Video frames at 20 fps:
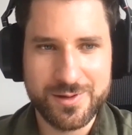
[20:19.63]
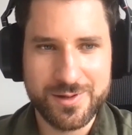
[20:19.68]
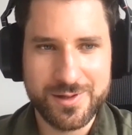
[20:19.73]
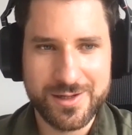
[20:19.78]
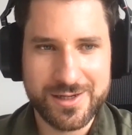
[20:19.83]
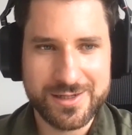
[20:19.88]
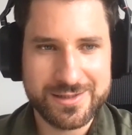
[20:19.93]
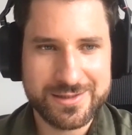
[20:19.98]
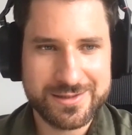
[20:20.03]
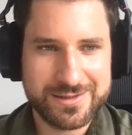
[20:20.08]

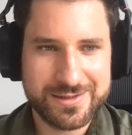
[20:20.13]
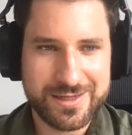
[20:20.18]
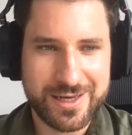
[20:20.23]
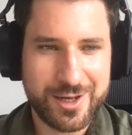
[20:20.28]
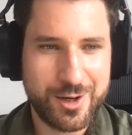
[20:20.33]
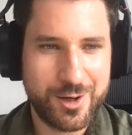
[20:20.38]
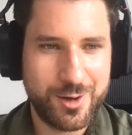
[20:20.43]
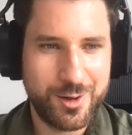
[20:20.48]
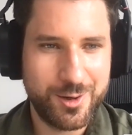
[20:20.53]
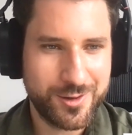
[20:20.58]
there's
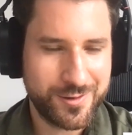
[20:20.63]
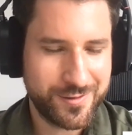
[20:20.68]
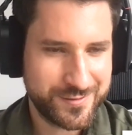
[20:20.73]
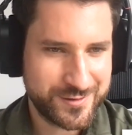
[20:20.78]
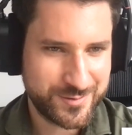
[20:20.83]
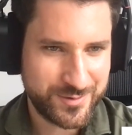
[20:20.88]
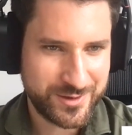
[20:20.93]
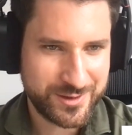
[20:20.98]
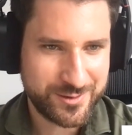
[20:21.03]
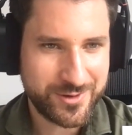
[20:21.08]
a lot of
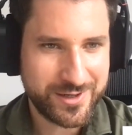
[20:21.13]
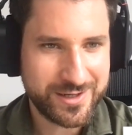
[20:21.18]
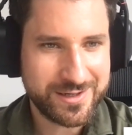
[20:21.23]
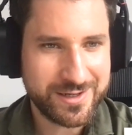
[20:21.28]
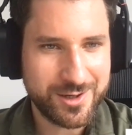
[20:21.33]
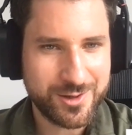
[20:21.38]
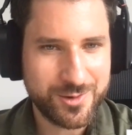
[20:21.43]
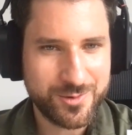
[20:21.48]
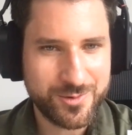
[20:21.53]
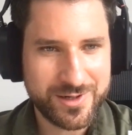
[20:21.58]
speed right
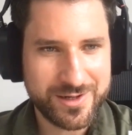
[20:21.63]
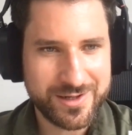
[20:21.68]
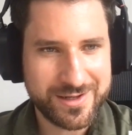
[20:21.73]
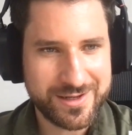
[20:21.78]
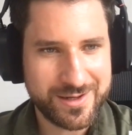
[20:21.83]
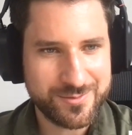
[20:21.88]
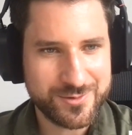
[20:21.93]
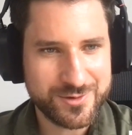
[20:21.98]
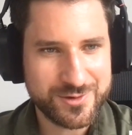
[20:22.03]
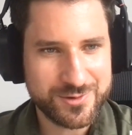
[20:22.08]
now when it
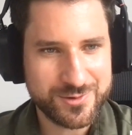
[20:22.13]
comes